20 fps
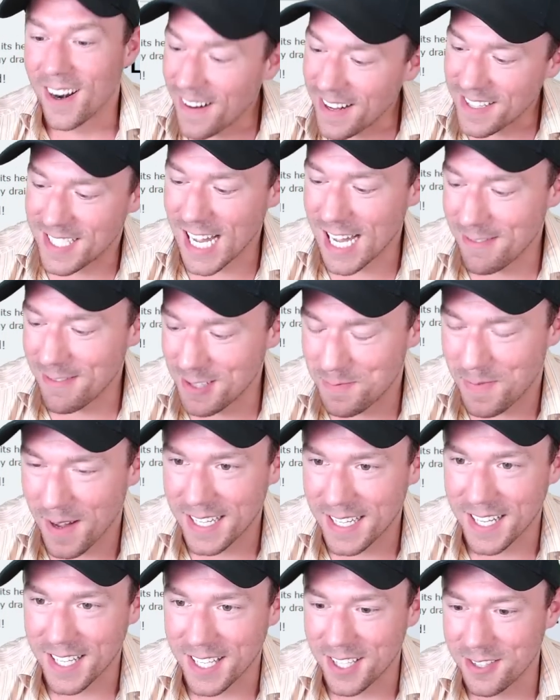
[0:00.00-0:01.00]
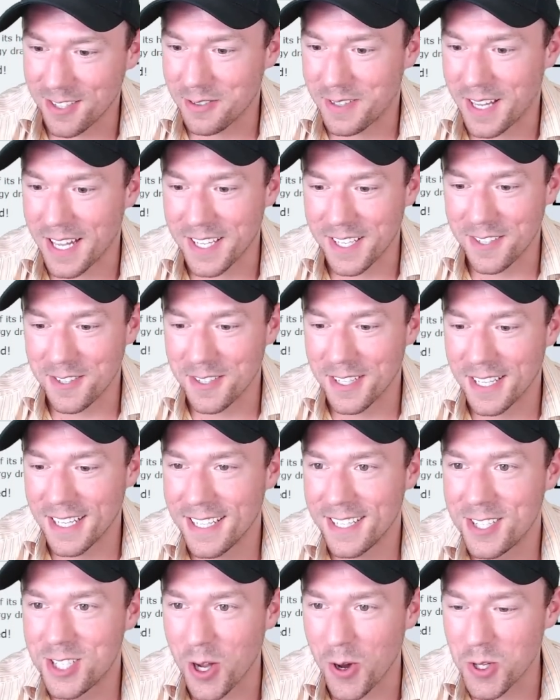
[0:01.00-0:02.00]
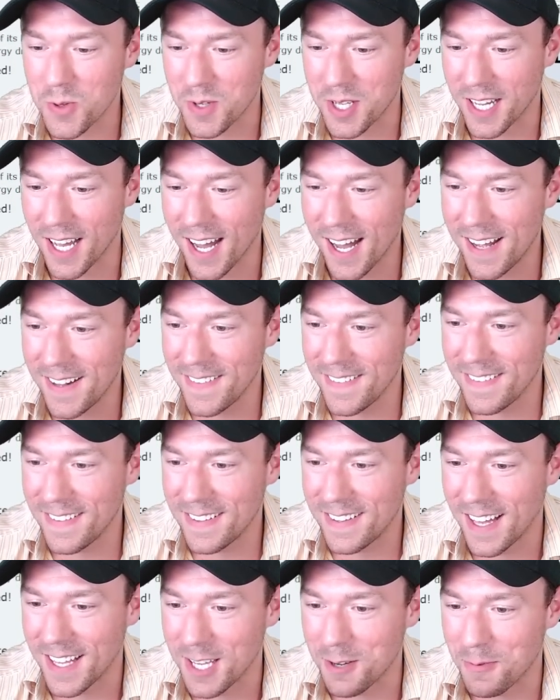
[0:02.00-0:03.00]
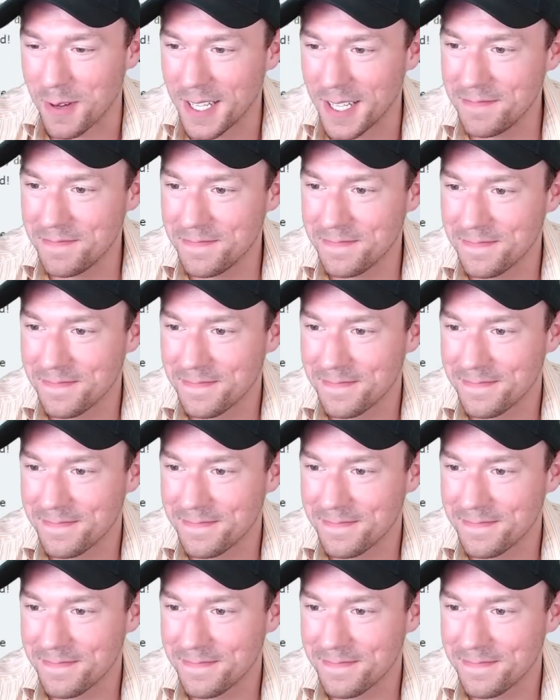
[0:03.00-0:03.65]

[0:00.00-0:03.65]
All right, Diamonds Bite, can you can you show us what you got? Can you win?